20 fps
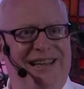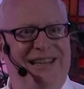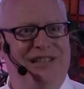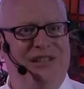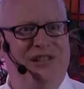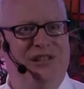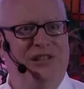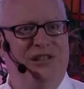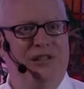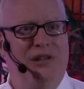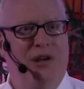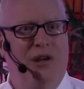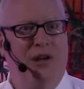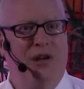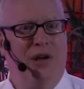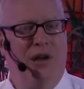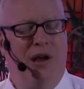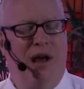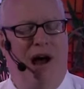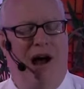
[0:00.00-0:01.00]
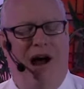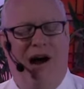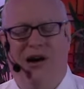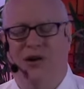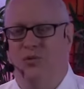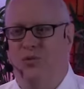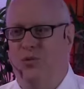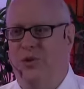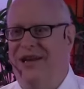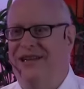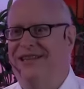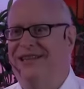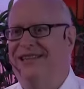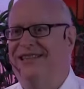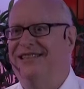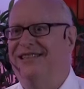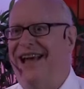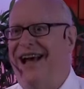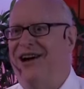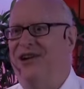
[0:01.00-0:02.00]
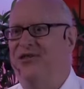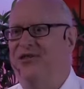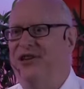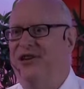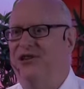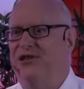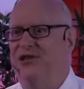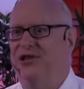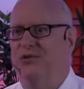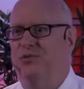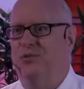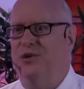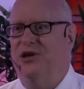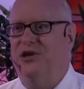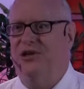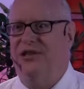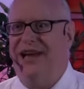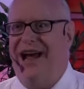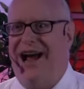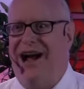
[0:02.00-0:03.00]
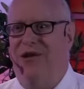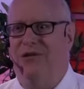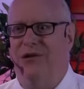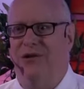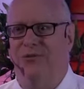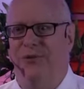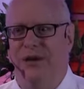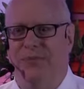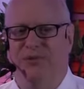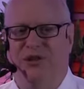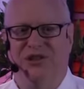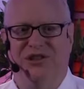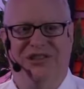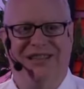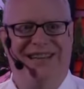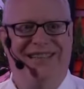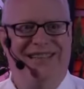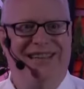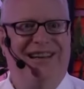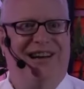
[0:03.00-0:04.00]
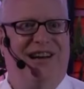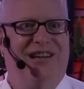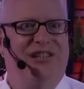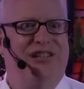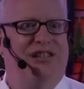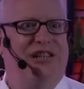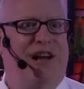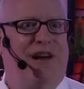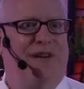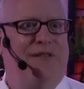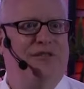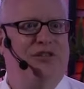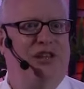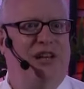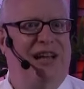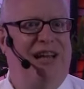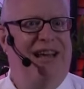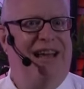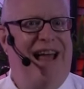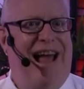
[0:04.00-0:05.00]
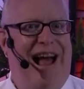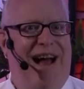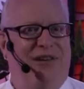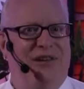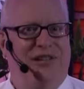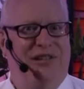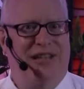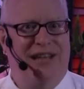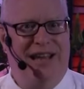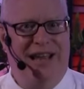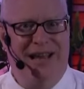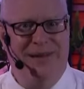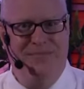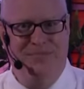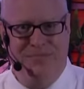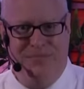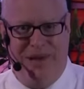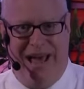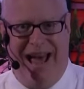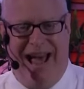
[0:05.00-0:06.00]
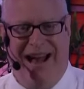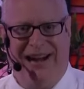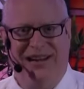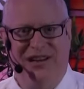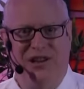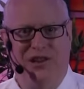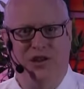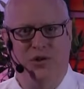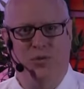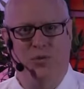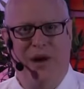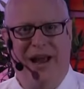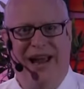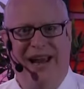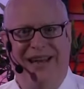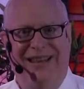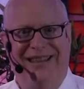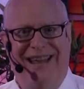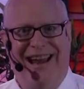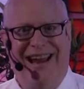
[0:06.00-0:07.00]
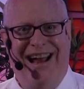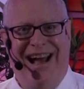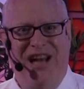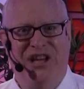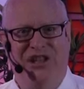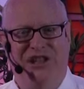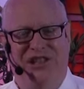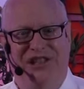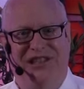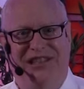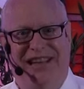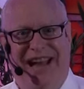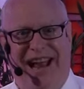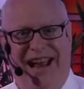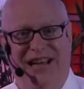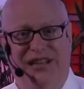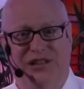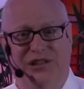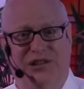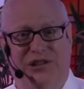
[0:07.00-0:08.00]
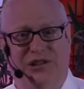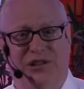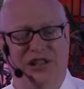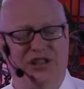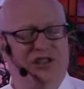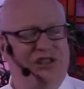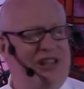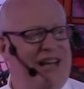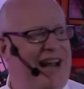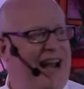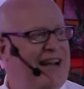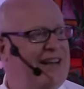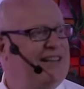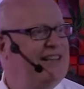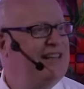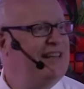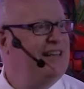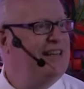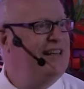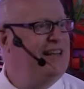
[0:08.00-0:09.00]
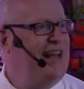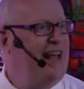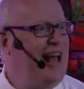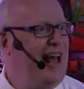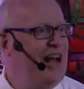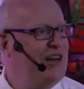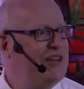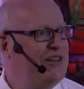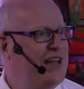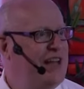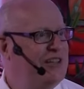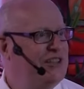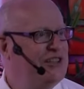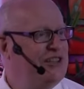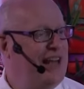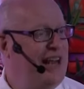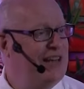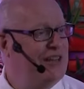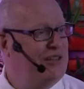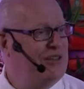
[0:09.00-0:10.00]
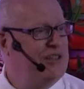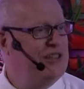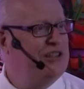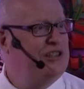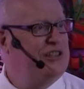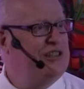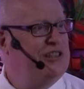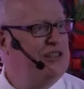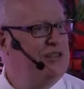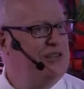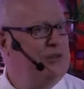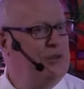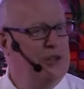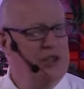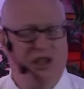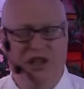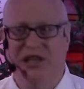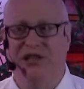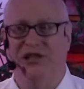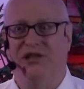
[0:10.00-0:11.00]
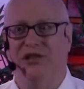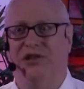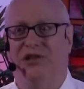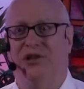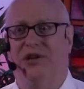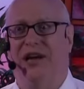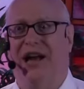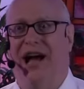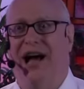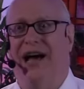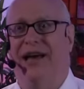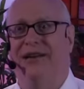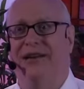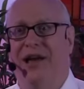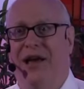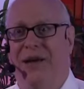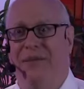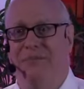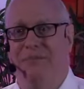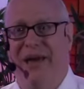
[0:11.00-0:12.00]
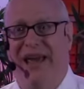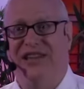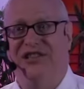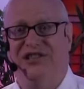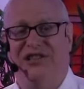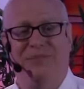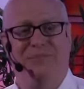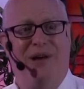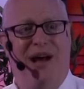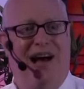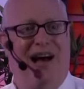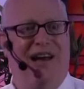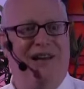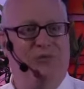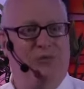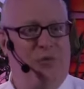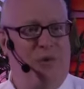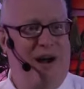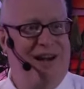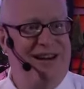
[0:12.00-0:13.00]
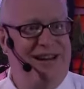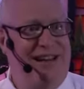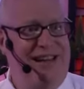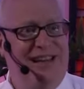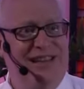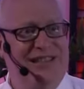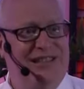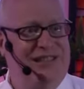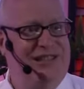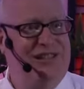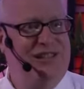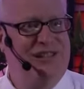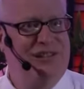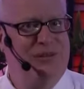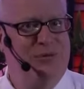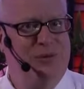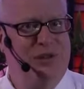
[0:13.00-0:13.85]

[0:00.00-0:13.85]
is our witness out there to the world? How are we presenting ourselves? how does it impact the way they understand Christianity? How do they understand Christians or Jesus or God based upon what it is